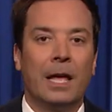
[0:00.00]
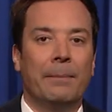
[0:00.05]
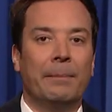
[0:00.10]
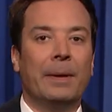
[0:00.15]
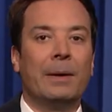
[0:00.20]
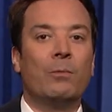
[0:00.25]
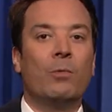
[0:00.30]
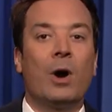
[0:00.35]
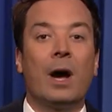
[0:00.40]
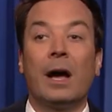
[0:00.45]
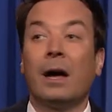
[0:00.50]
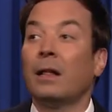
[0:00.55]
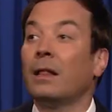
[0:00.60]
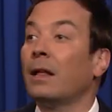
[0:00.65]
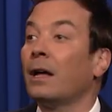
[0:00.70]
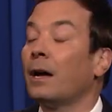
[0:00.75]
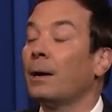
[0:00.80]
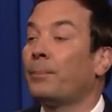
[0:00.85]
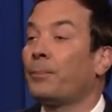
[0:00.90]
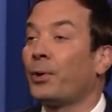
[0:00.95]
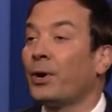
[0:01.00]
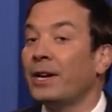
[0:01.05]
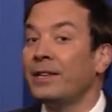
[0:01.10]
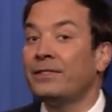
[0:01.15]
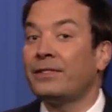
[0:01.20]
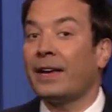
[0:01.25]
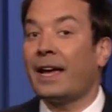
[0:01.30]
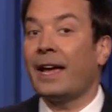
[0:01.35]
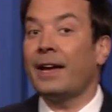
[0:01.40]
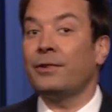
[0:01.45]
Meanwhile, uh,
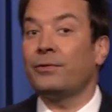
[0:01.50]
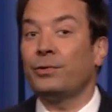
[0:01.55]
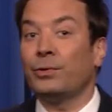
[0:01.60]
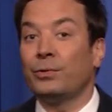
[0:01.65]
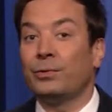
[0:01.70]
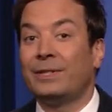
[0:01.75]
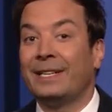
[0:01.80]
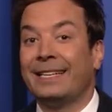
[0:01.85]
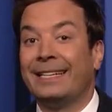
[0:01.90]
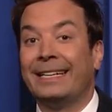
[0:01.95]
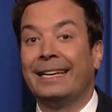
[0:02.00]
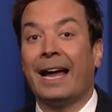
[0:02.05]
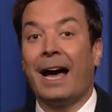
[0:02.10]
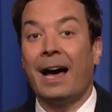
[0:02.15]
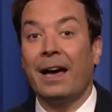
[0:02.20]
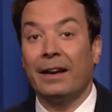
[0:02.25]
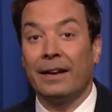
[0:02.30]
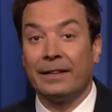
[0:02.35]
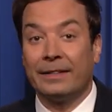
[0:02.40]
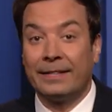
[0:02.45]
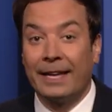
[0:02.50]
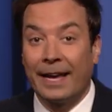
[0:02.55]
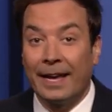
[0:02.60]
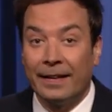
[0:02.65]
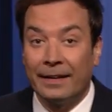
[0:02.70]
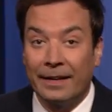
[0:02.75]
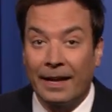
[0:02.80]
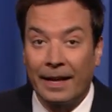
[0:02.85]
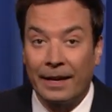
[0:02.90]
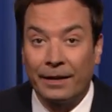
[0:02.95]
Prince Andrew did not
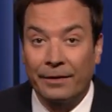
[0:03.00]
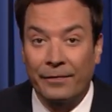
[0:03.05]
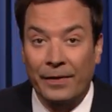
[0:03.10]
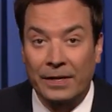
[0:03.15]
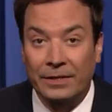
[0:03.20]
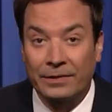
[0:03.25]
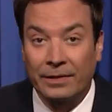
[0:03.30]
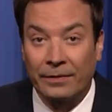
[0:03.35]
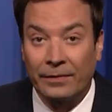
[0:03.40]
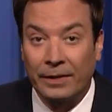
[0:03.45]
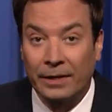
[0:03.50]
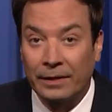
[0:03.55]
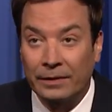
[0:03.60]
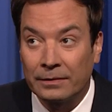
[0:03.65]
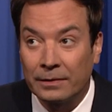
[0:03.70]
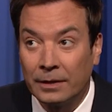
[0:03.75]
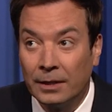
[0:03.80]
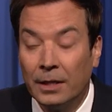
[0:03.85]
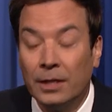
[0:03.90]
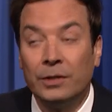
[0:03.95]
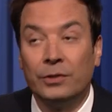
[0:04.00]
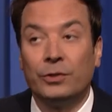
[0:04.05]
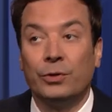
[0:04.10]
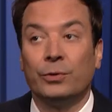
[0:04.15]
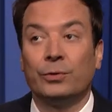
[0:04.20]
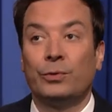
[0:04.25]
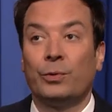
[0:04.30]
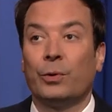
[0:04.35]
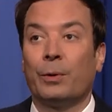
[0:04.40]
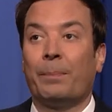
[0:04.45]
attend any festivities
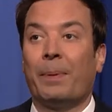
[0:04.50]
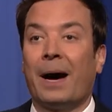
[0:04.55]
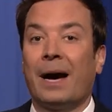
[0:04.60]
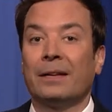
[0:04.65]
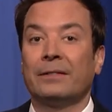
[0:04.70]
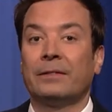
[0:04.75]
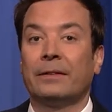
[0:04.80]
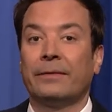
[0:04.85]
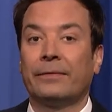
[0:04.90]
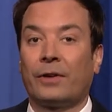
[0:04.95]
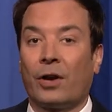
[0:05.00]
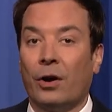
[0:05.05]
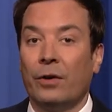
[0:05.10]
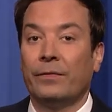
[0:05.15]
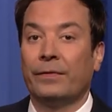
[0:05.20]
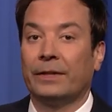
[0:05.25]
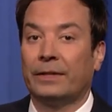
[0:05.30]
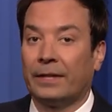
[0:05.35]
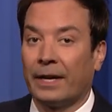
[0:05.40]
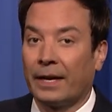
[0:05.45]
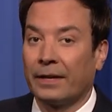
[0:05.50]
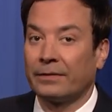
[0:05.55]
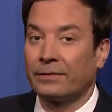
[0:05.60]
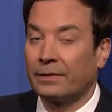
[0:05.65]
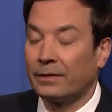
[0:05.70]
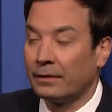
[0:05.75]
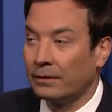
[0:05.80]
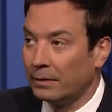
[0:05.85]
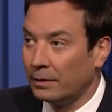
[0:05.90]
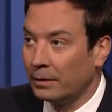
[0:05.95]
due to a positive COVID
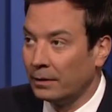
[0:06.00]
test.